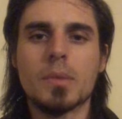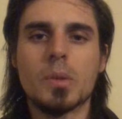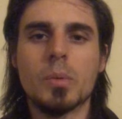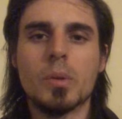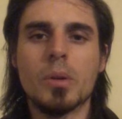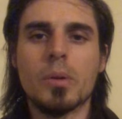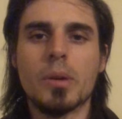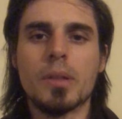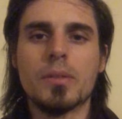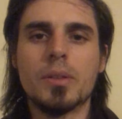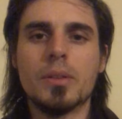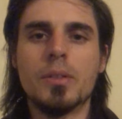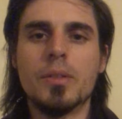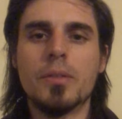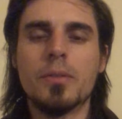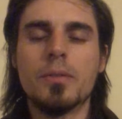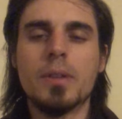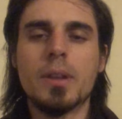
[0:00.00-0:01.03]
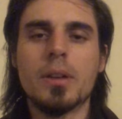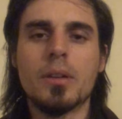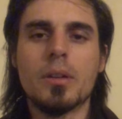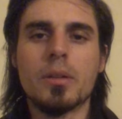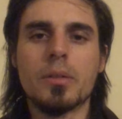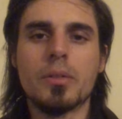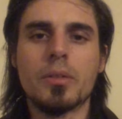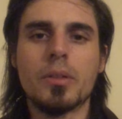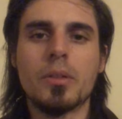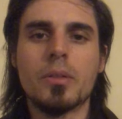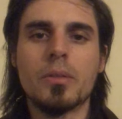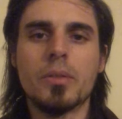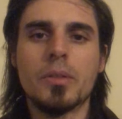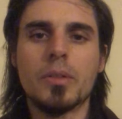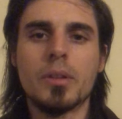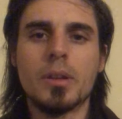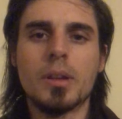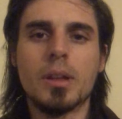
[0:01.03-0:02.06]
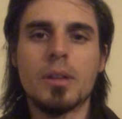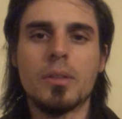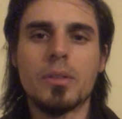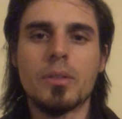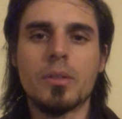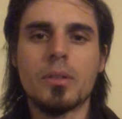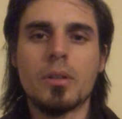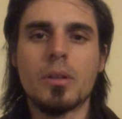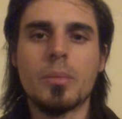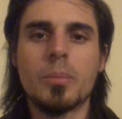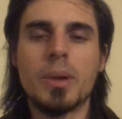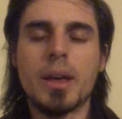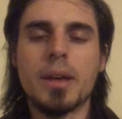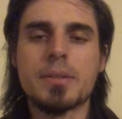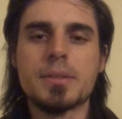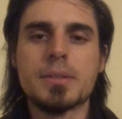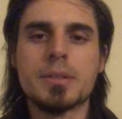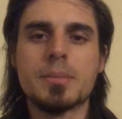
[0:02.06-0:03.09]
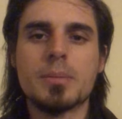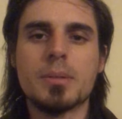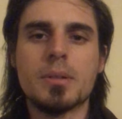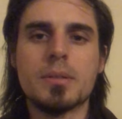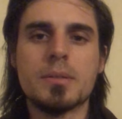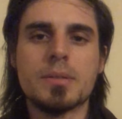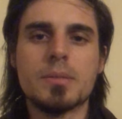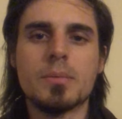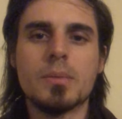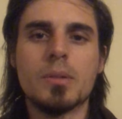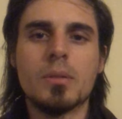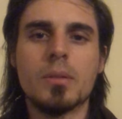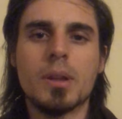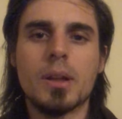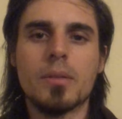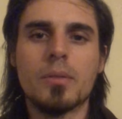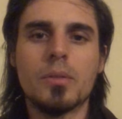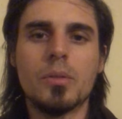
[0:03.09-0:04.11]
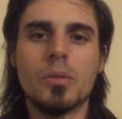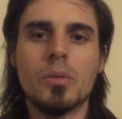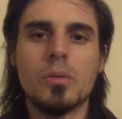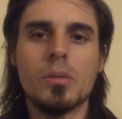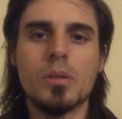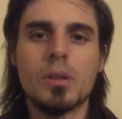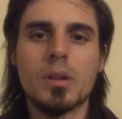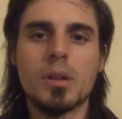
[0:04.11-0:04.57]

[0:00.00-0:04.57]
We don't have to defend ourselves against our past experience. We don't have to